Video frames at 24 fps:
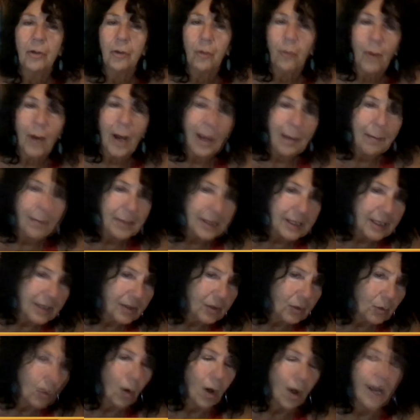crabbing in
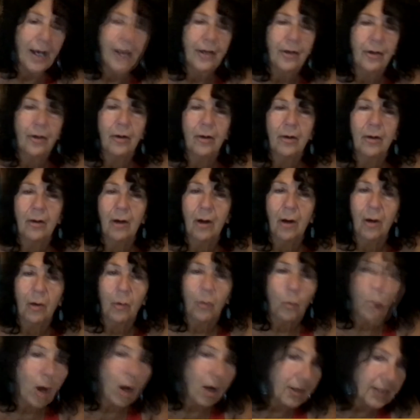the water or
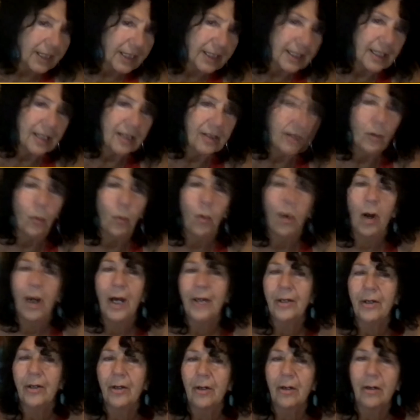walking in the
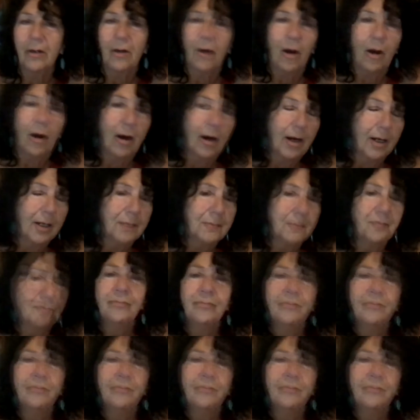water, or